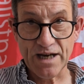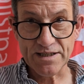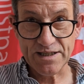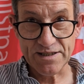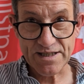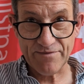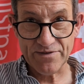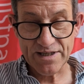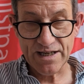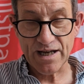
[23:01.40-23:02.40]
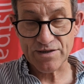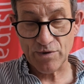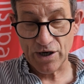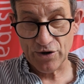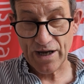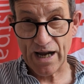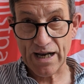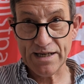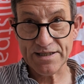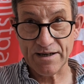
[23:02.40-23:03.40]
1917, as we'll look at
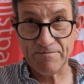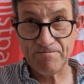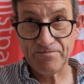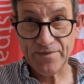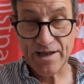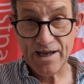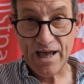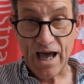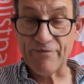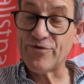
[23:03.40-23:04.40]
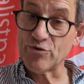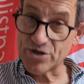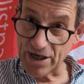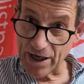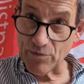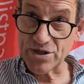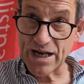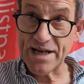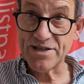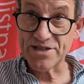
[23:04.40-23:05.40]
later. Unfortunately, it was
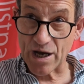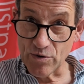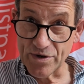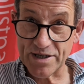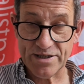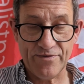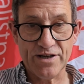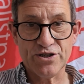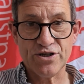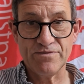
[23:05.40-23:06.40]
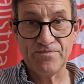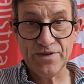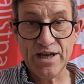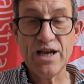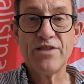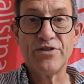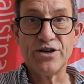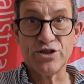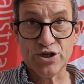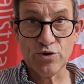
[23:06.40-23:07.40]
Lenin's own intervention that
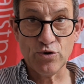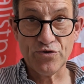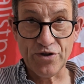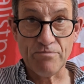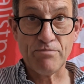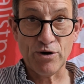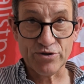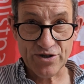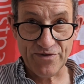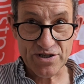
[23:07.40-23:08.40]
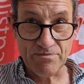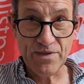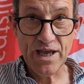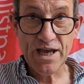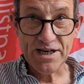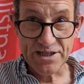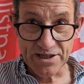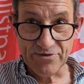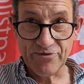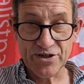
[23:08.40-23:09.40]
ensured that Bolshevism
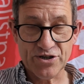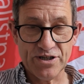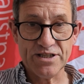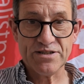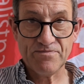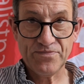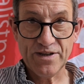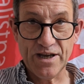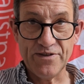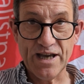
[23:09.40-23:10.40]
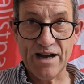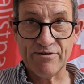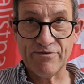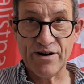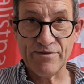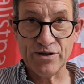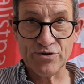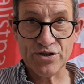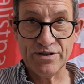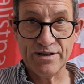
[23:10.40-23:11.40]
didn't retreat in the hour of
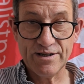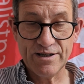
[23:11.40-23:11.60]
revolution.